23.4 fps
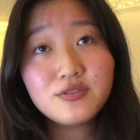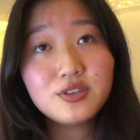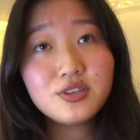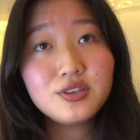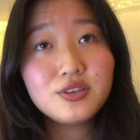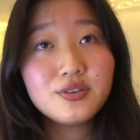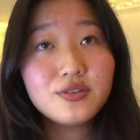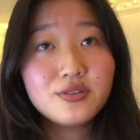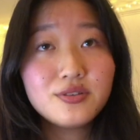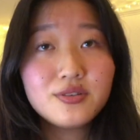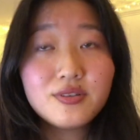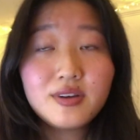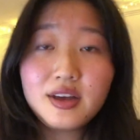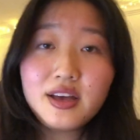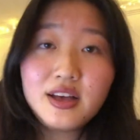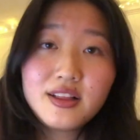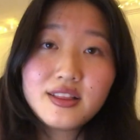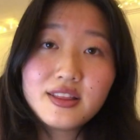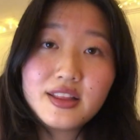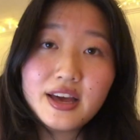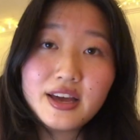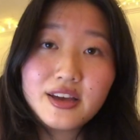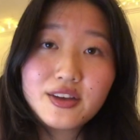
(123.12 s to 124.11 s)
to
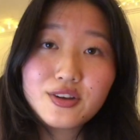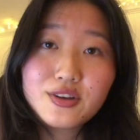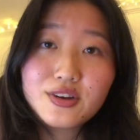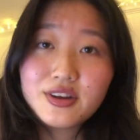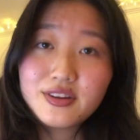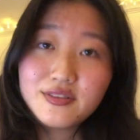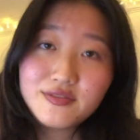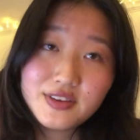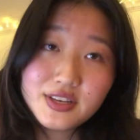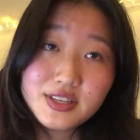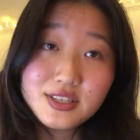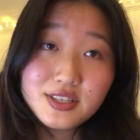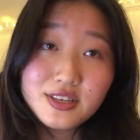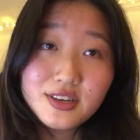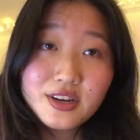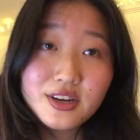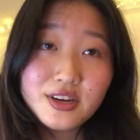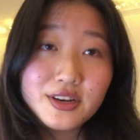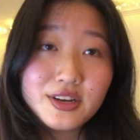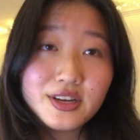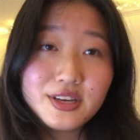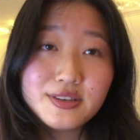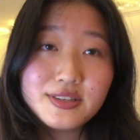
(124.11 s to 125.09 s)
like convince you to
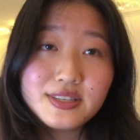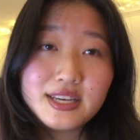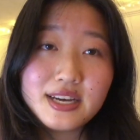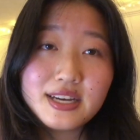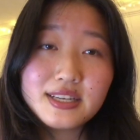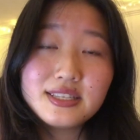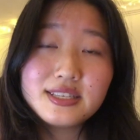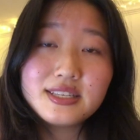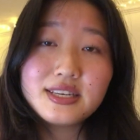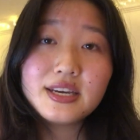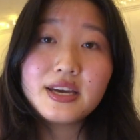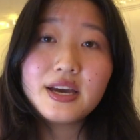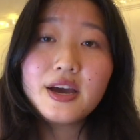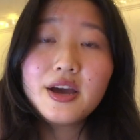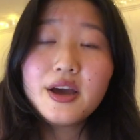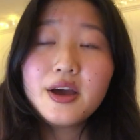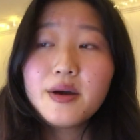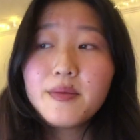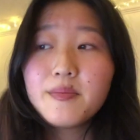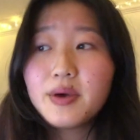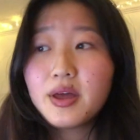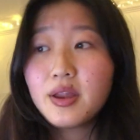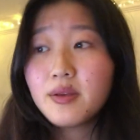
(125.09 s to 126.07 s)
go to UCSD.
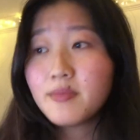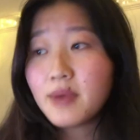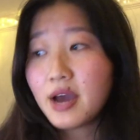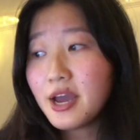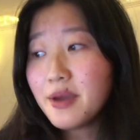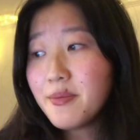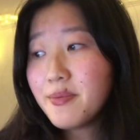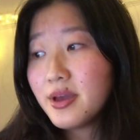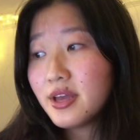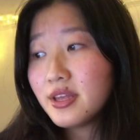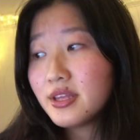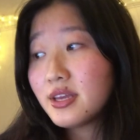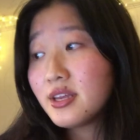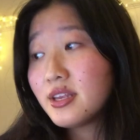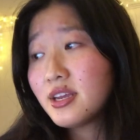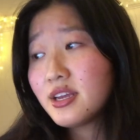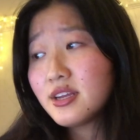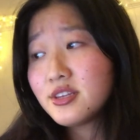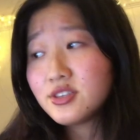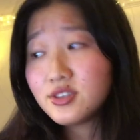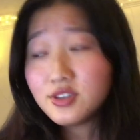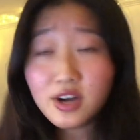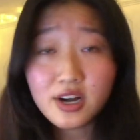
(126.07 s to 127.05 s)
But in my opinion,
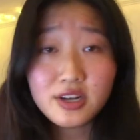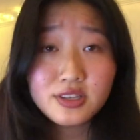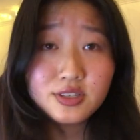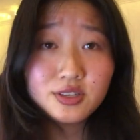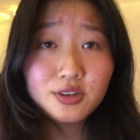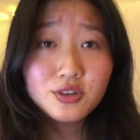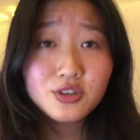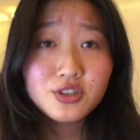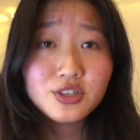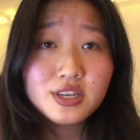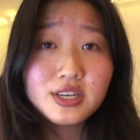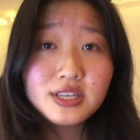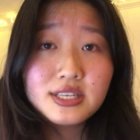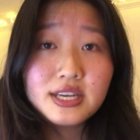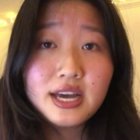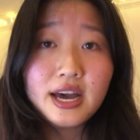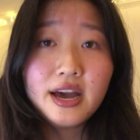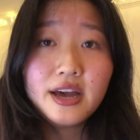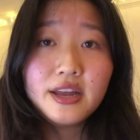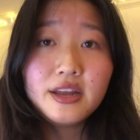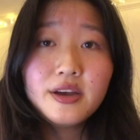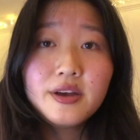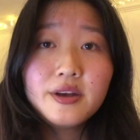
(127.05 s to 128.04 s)
it's not socially
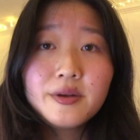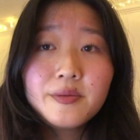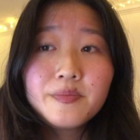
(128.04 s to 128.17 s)
dead.